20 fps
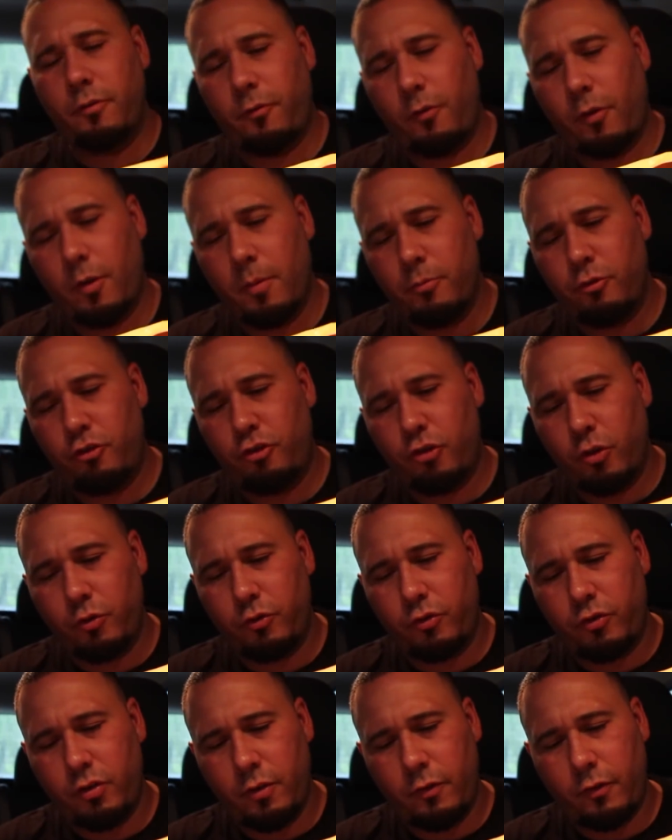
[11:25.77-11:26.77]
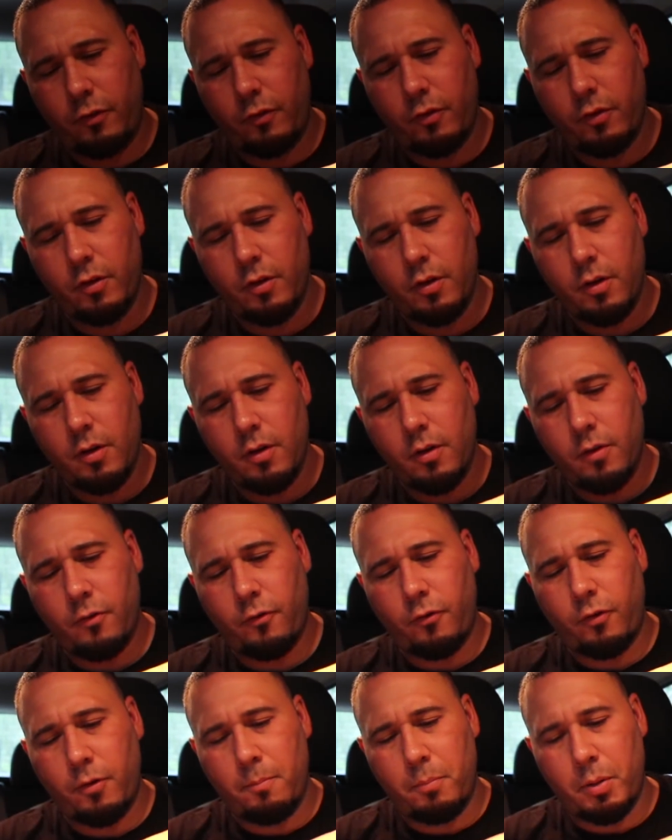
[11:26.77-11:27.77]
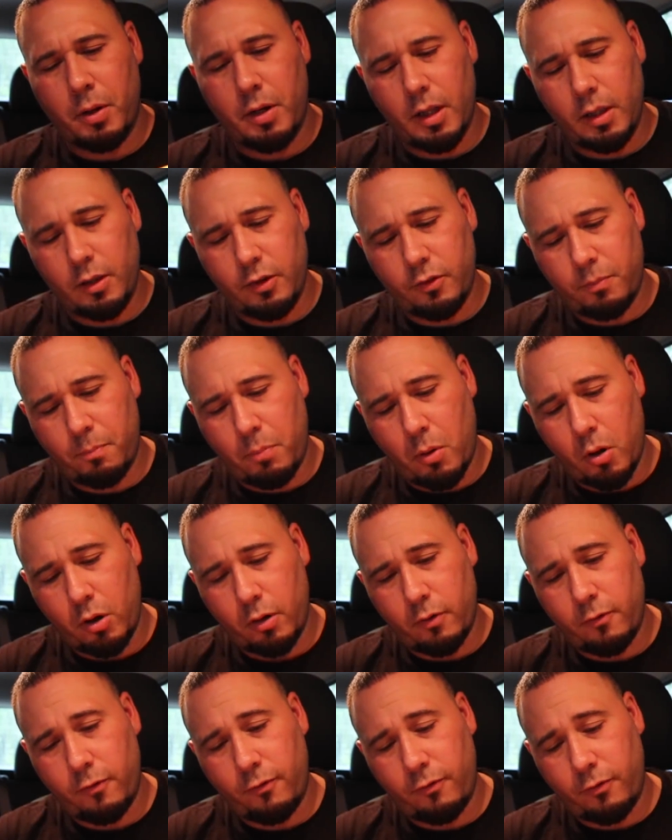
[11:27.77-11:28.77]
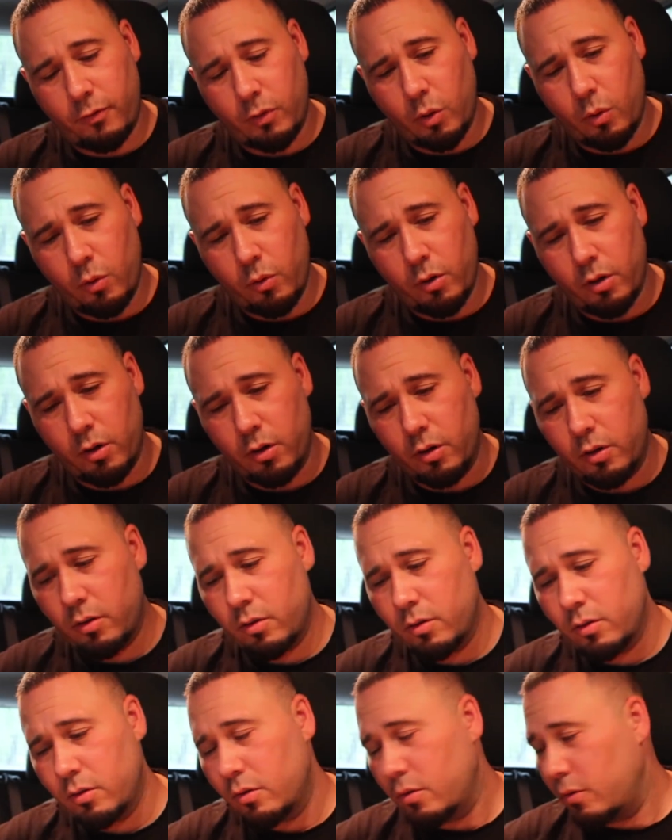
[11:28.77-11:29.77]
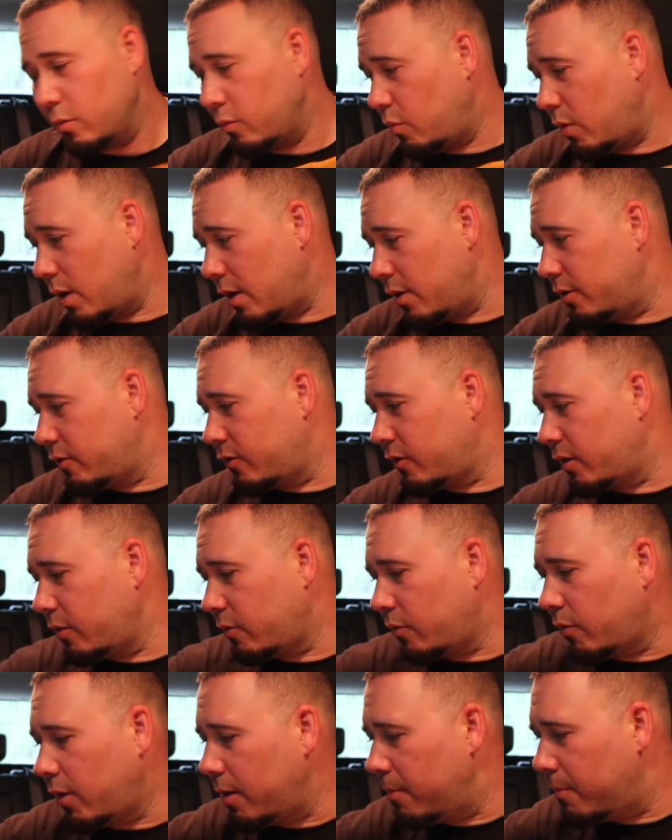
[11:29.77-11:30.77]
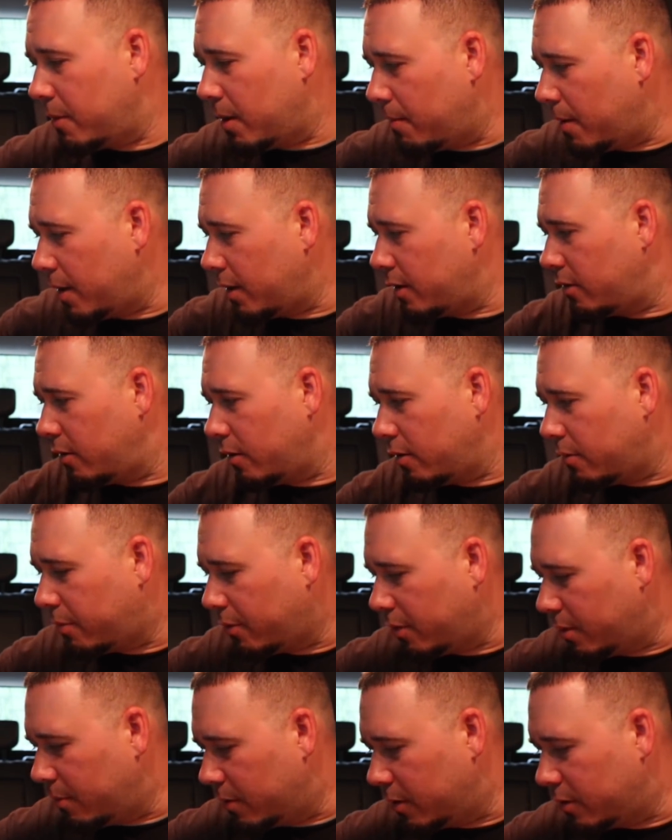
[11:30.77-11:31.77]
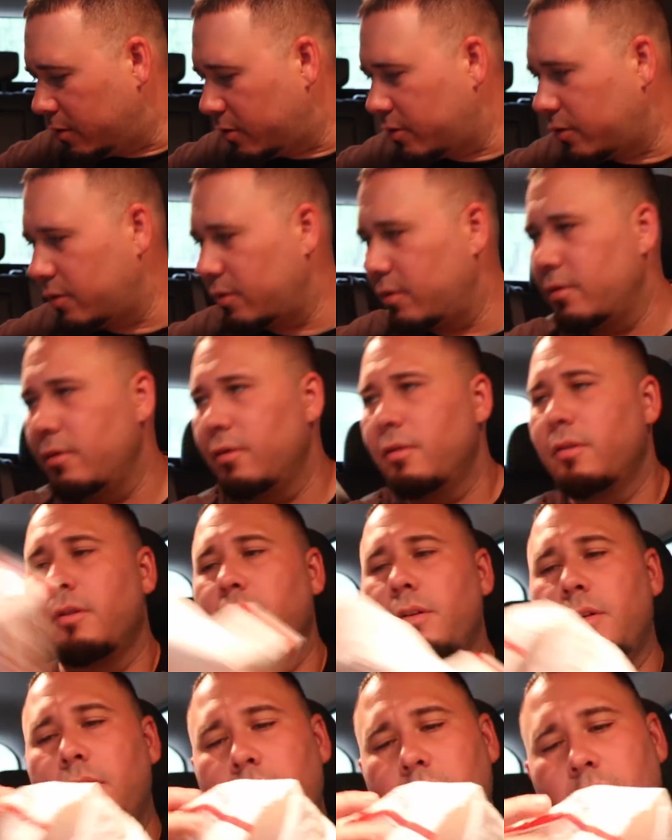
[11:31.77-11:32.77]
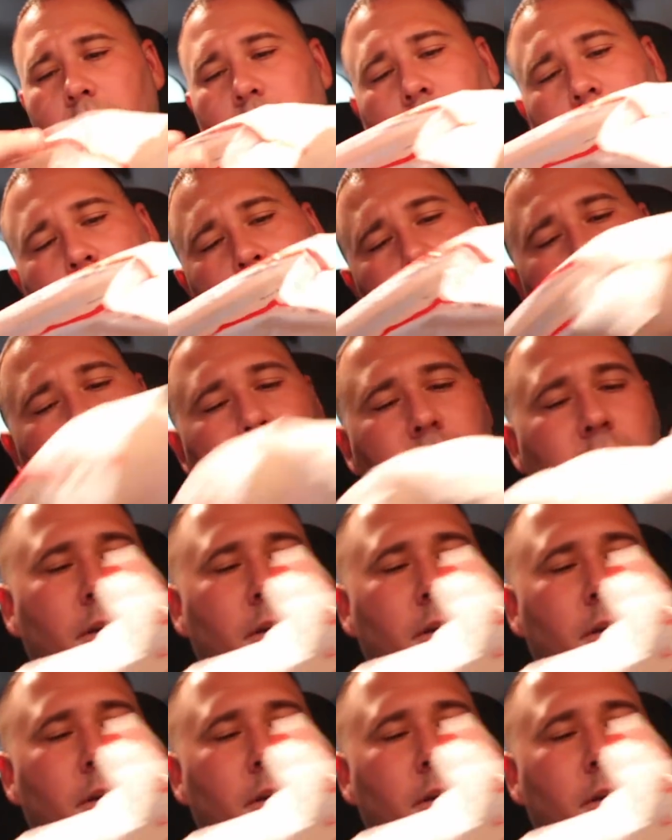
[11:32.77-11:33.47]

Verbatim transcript: from Joseph from Pinellas Park, Florida. Wow, it's like right in my backyard pretty much. And then I